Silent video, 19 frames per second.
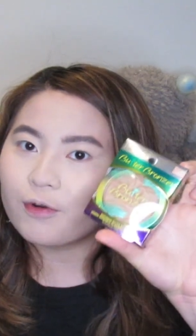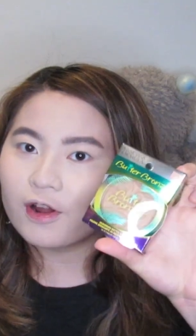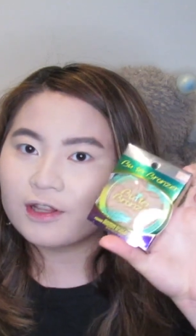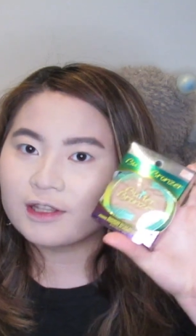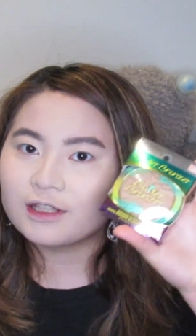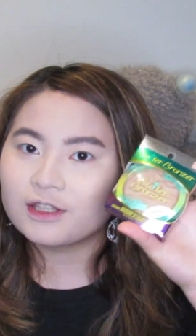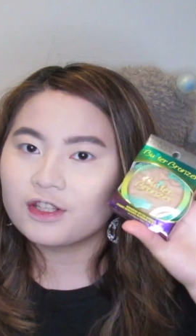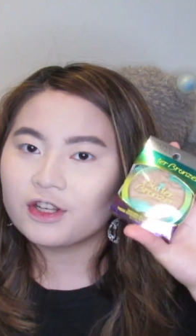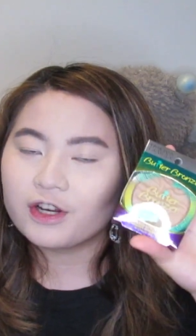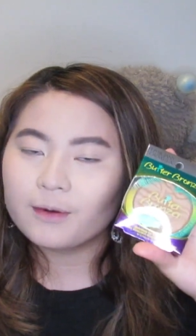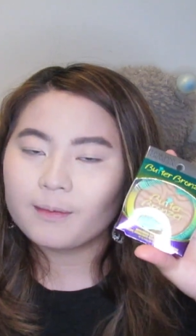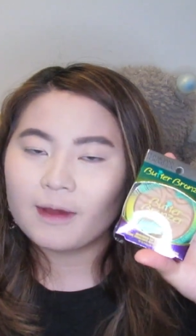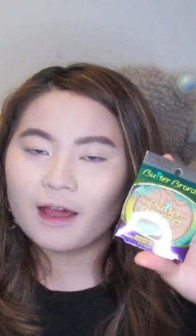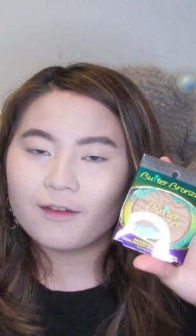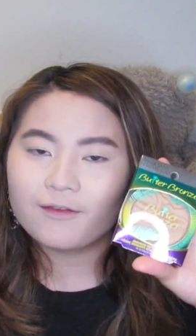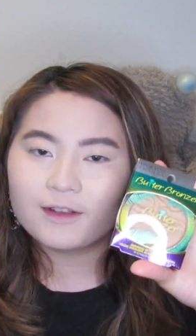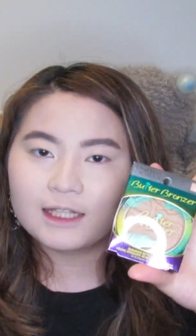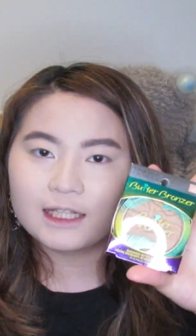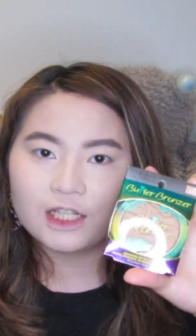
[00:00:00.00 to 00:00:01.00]
Bronzer
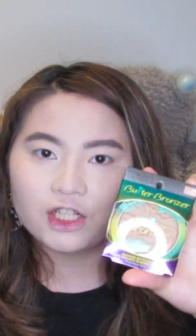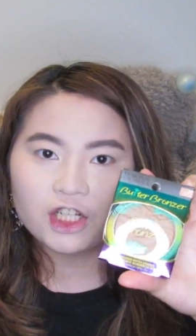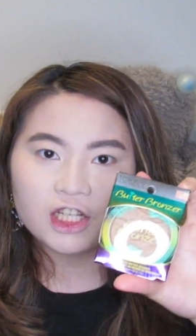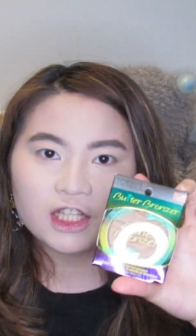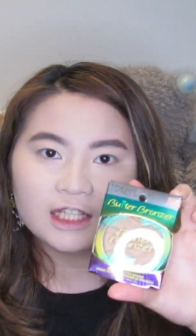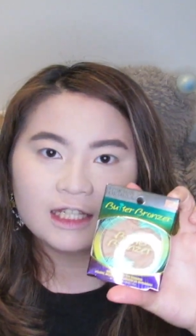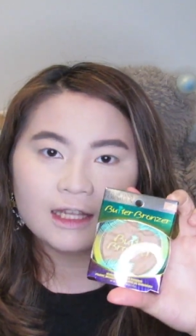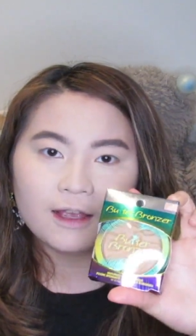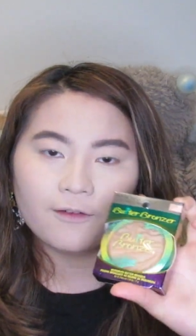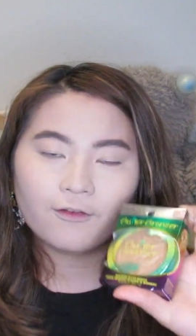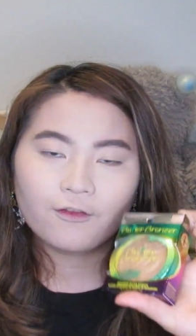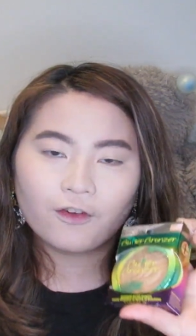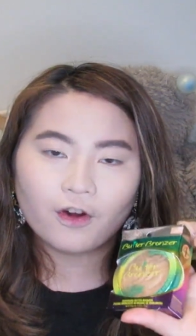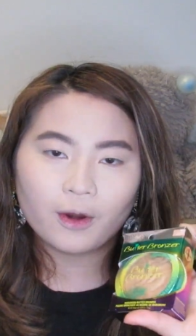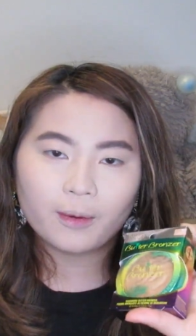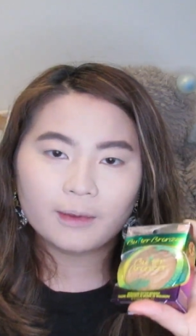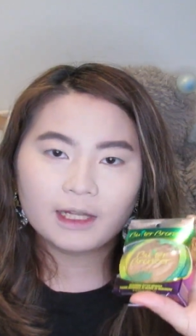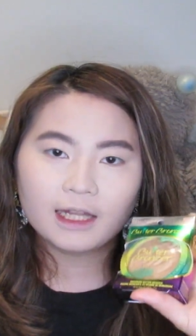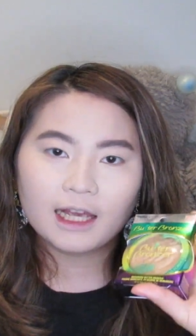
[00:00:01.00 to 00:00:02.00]
by Physicians
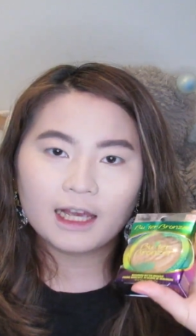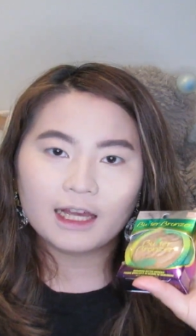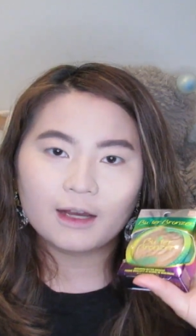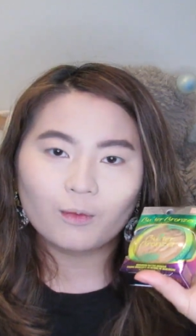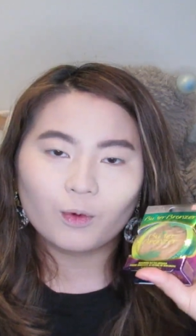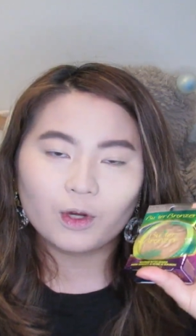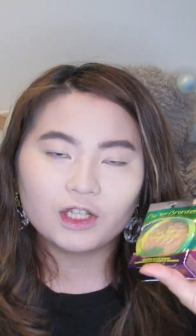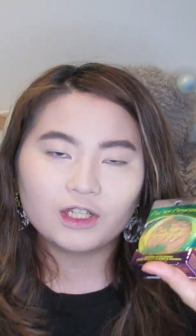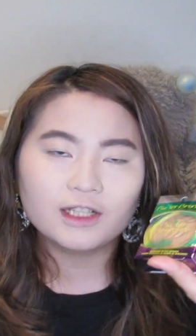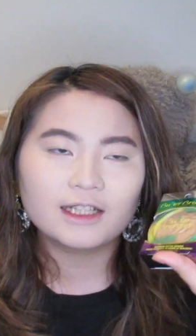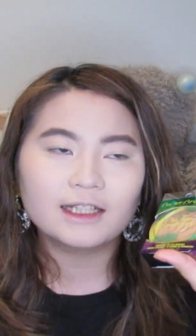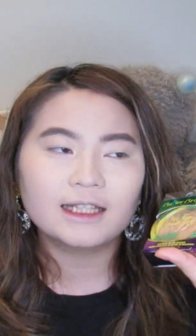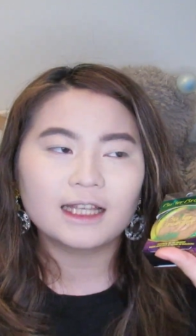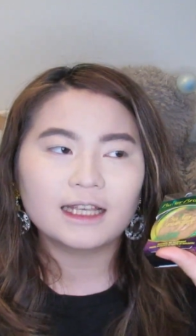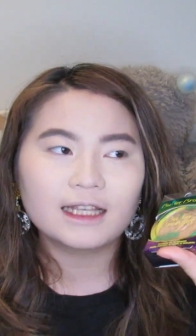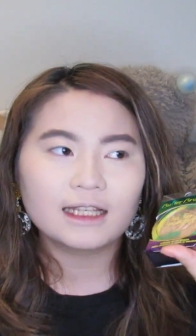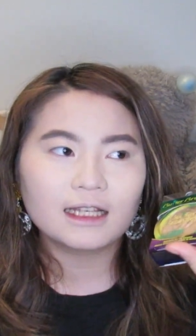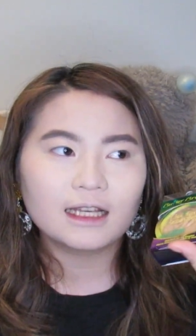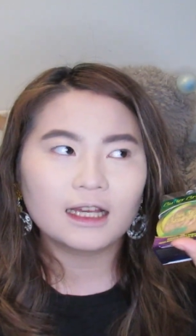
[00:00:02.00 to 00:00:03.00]
Formula, which
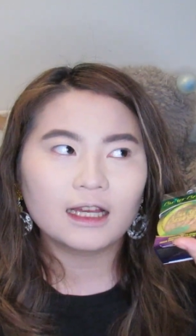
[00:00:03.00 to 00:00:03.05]
is